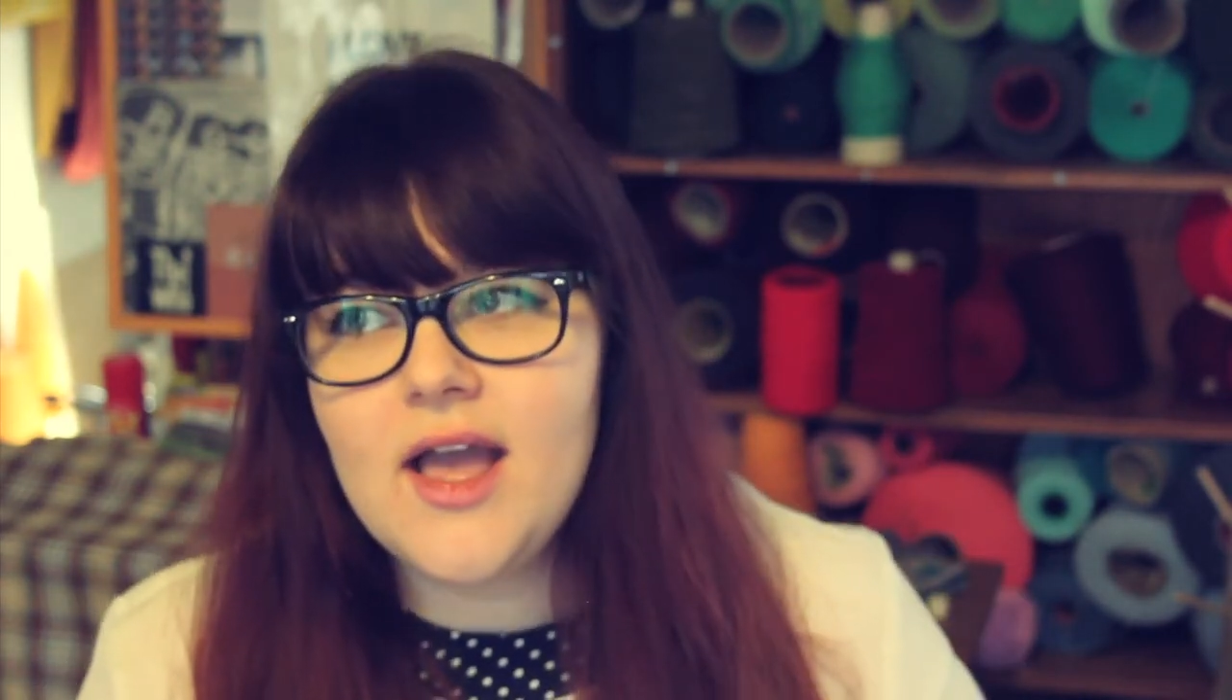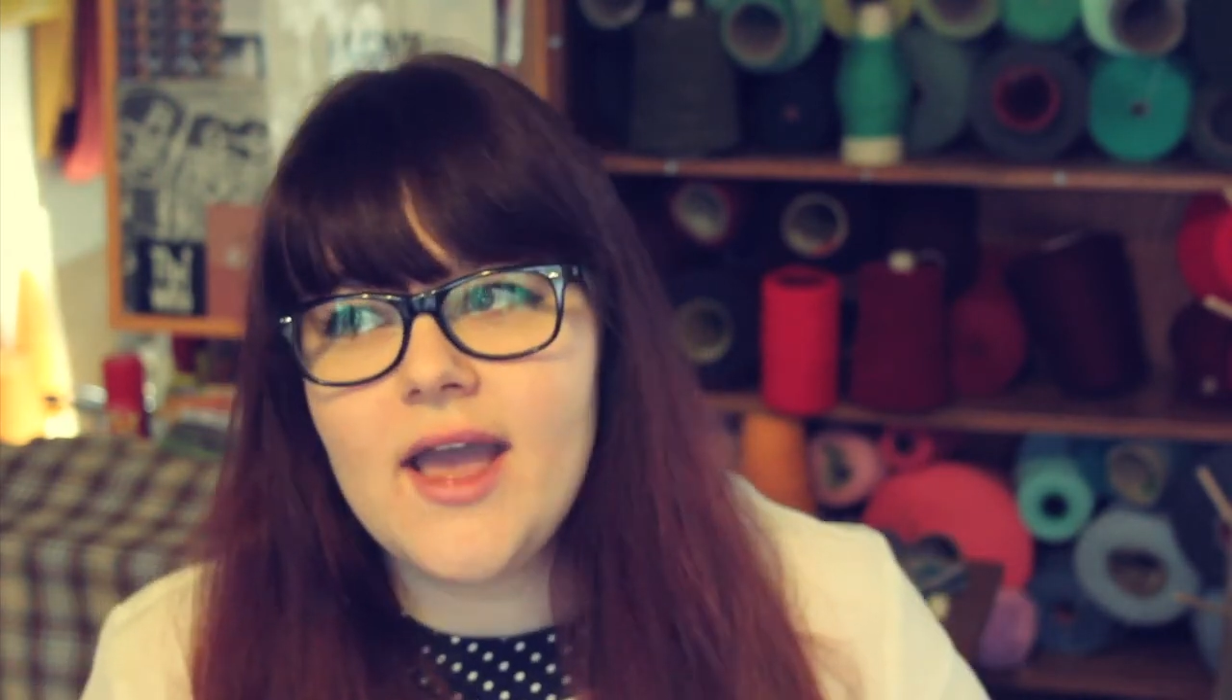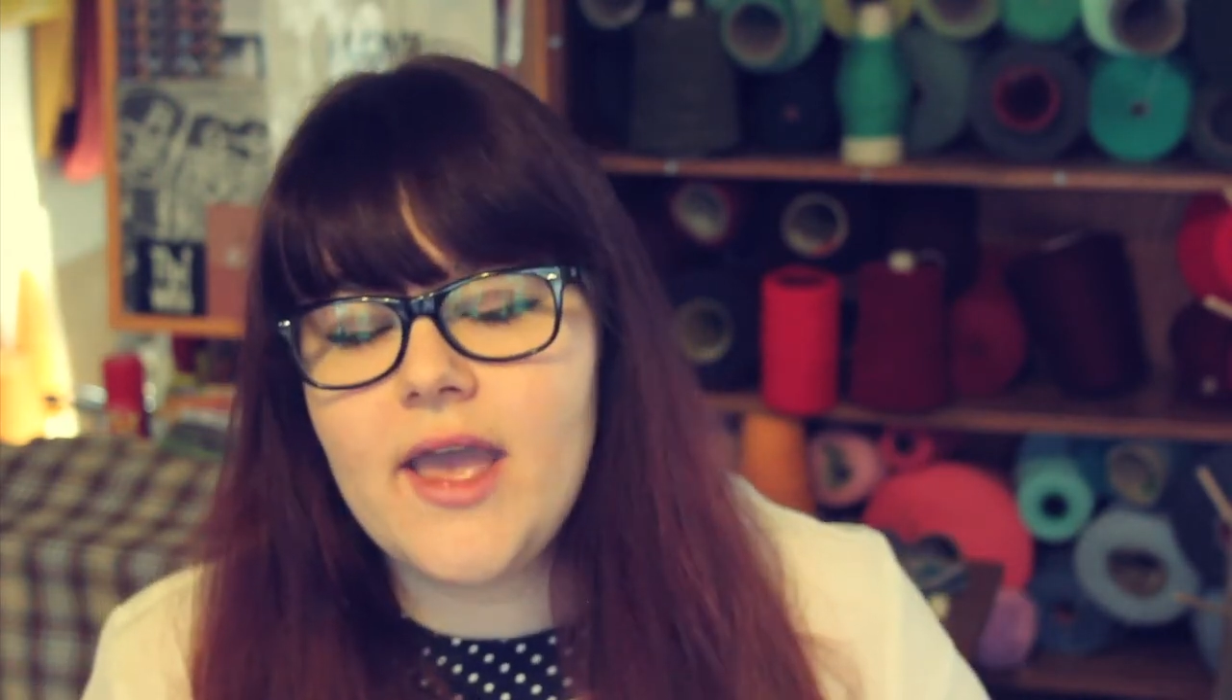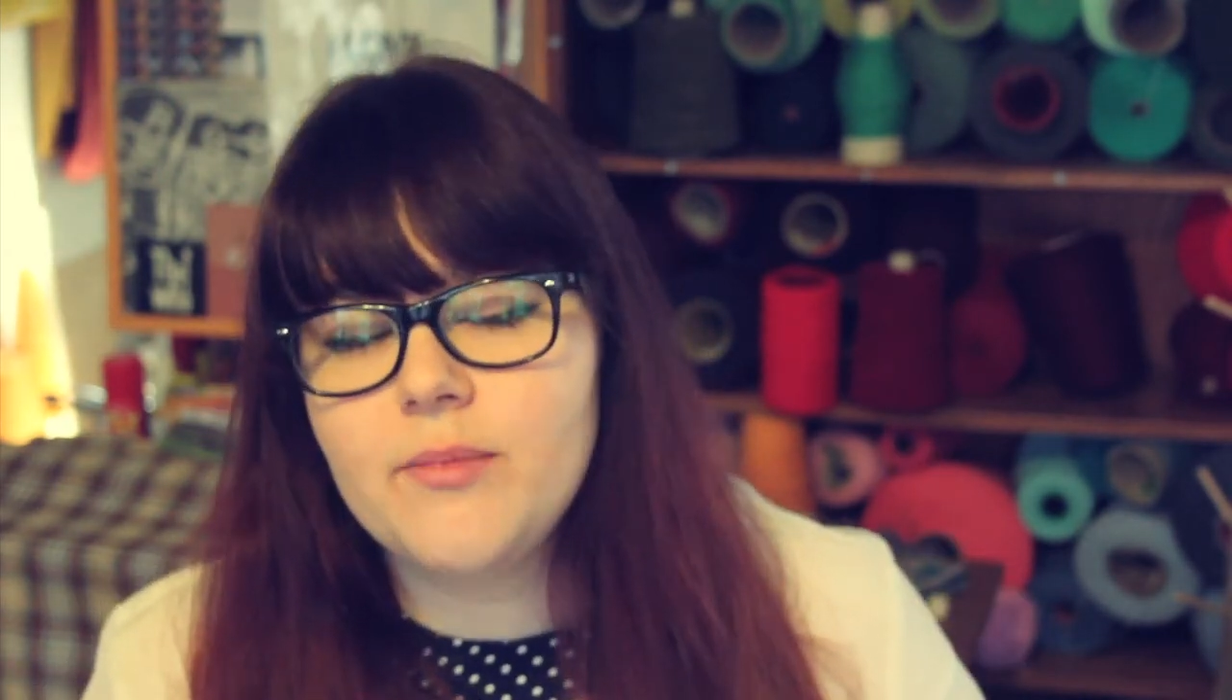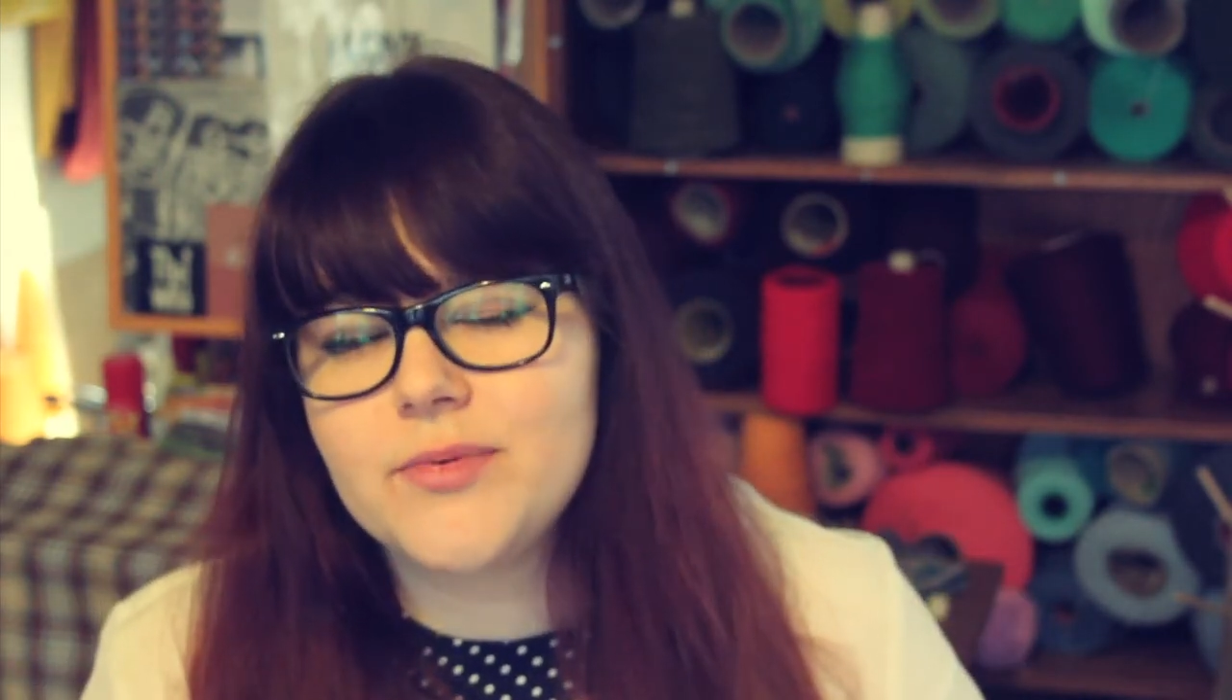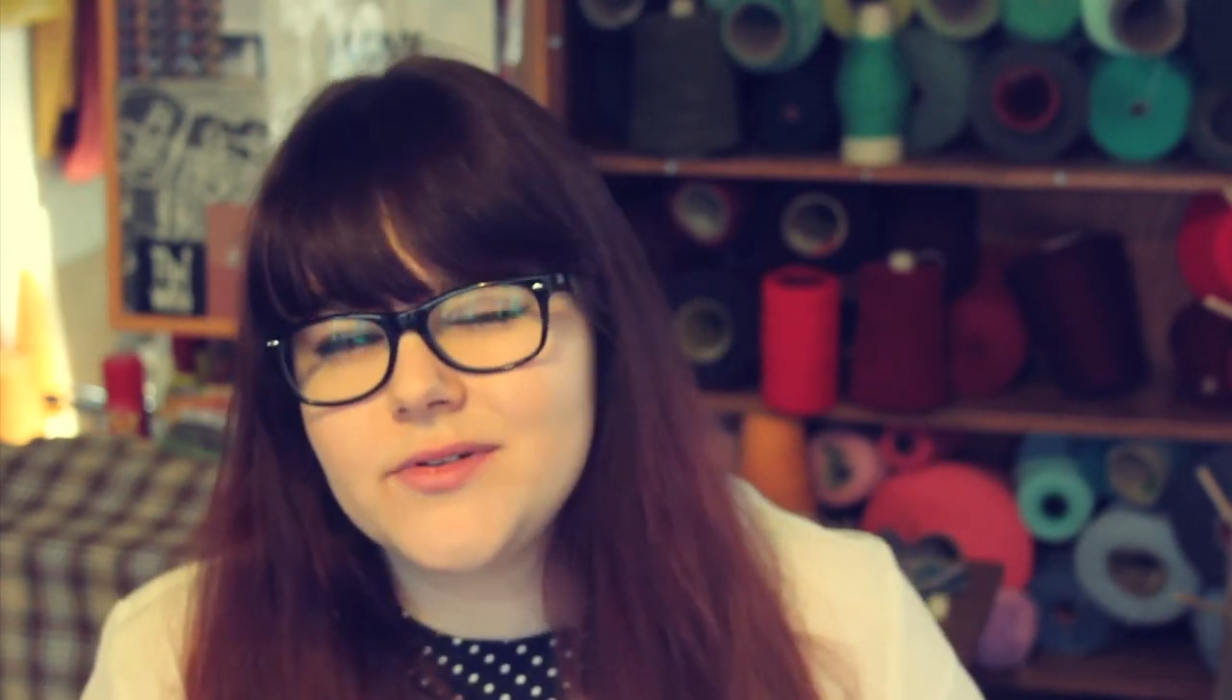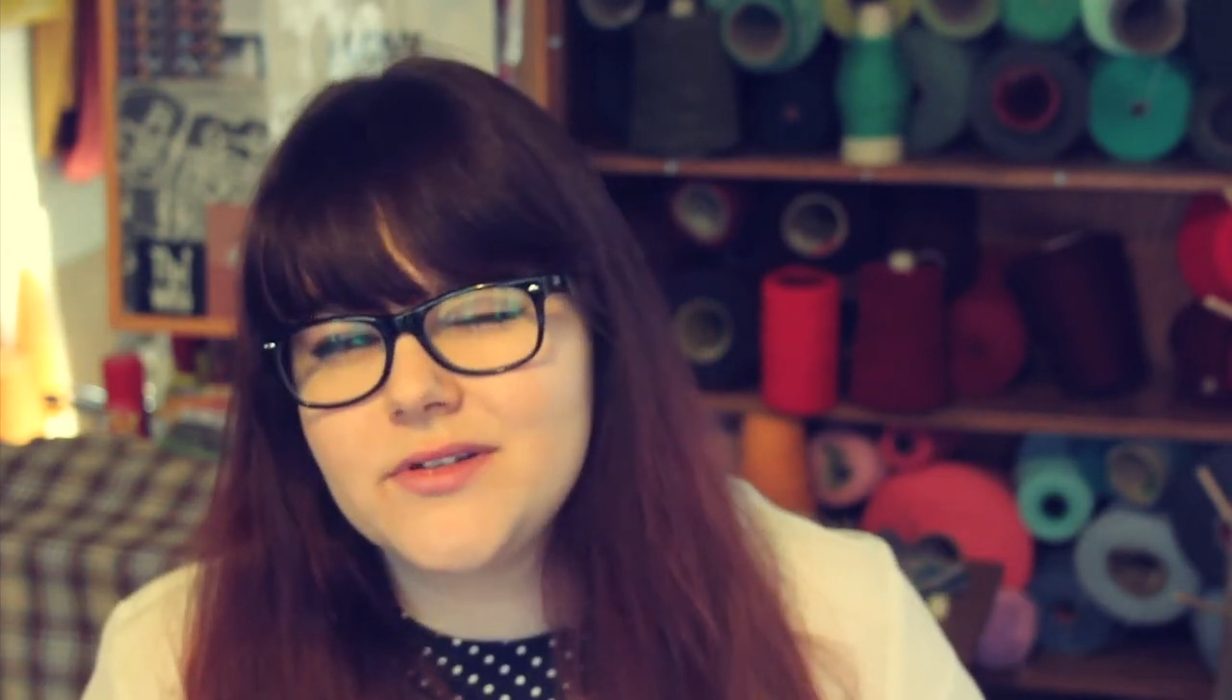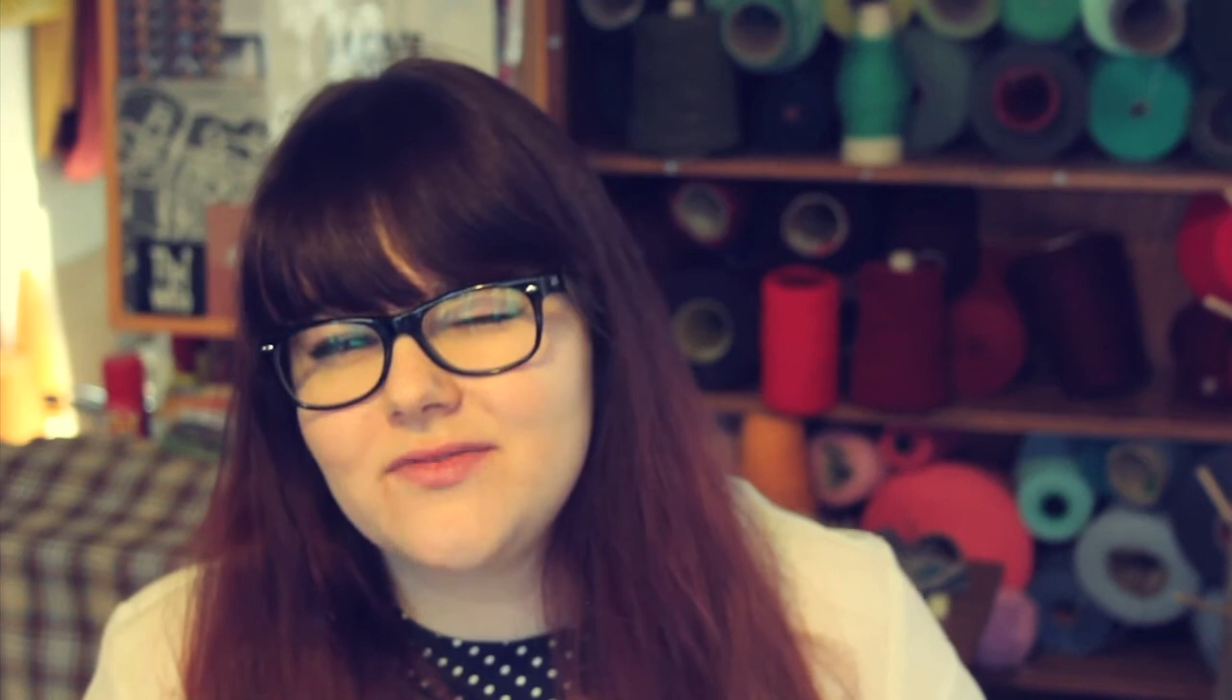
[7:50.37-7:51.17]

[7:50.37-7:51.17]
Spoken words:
April the